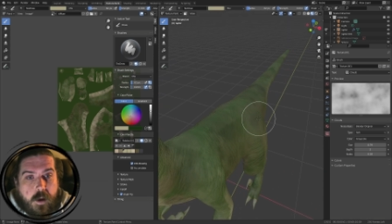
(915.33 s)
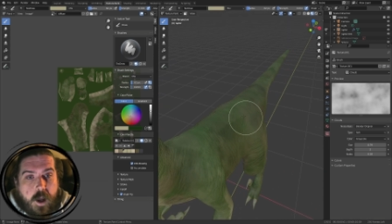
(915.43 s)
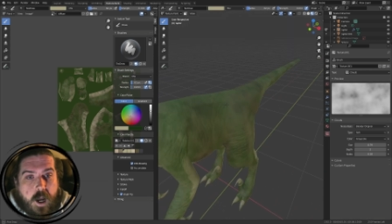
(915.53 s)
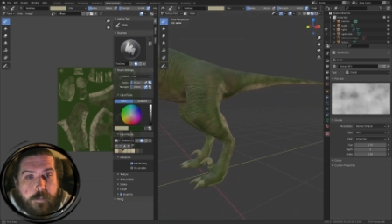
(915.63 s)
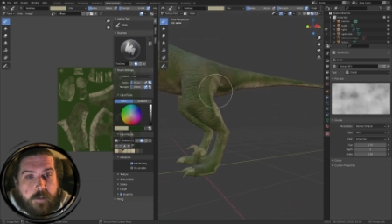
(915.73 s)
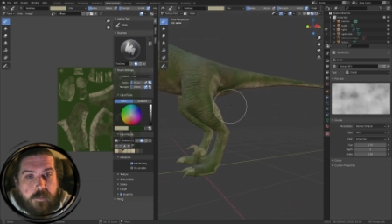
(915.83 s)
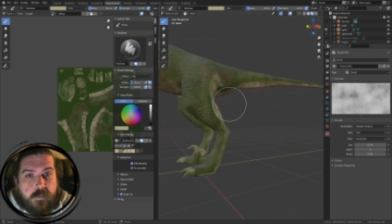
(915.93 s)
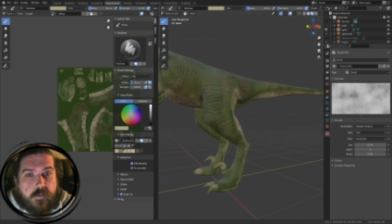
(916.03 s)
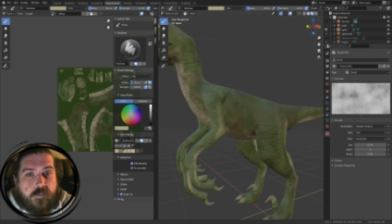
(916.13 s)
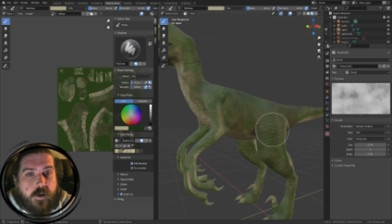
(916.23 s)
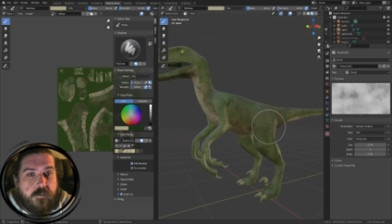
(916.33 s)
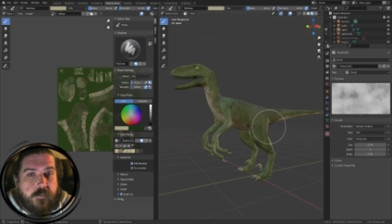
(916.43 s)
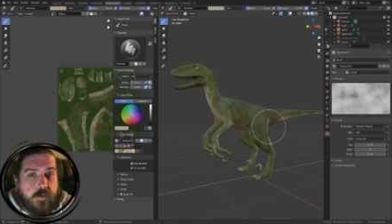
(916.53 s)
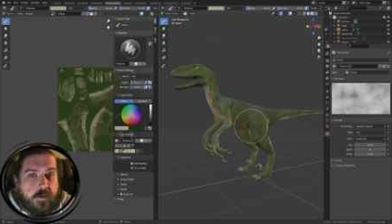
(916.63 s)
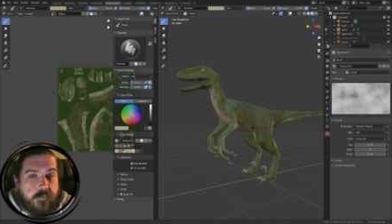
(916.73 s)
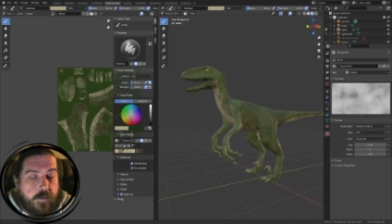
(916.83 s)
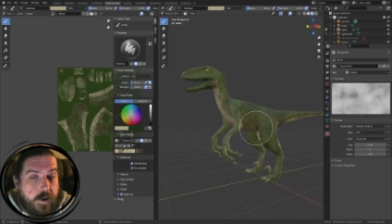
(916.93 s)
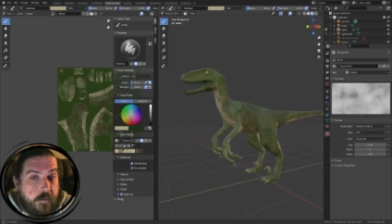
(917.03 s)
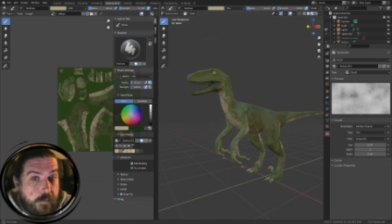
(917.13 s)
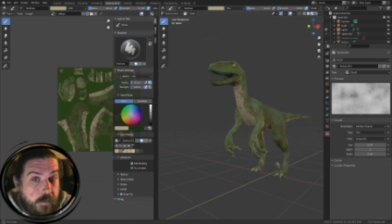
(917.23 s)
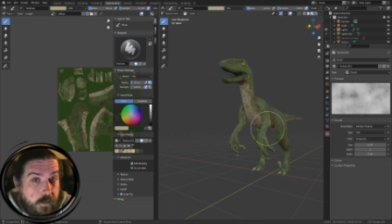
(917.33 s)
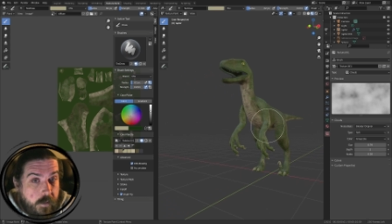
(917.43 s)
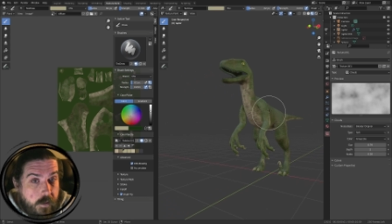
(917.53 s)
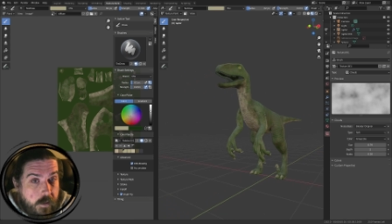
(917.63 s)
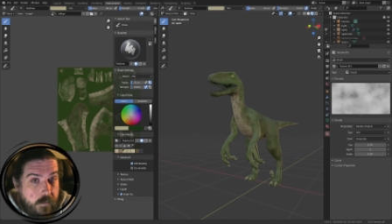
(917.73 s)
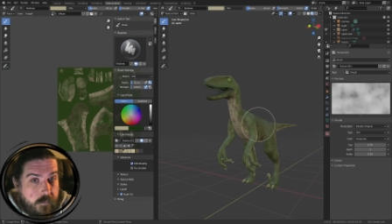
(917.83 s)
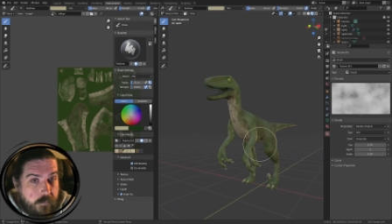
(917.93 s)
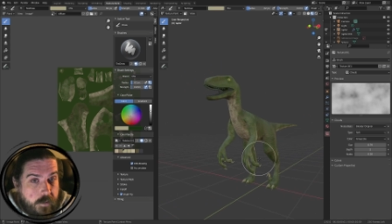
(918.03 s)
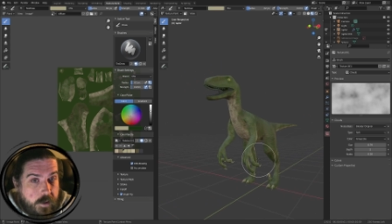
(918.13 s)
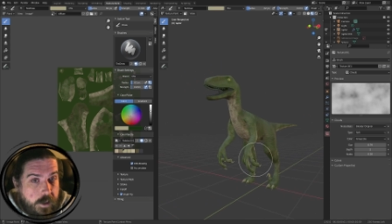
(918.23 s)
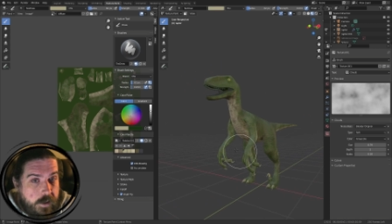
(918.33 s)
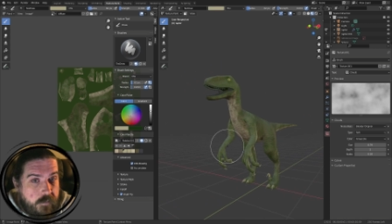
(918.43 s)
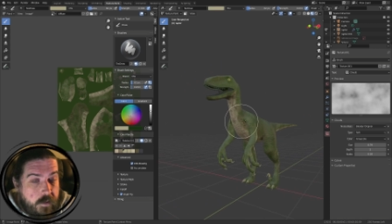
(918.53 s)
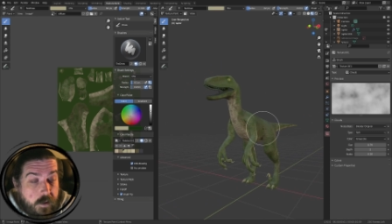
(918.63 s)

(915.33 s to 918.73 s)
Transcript: I'm happy with this texture as it is for now. So I'm going to leave it.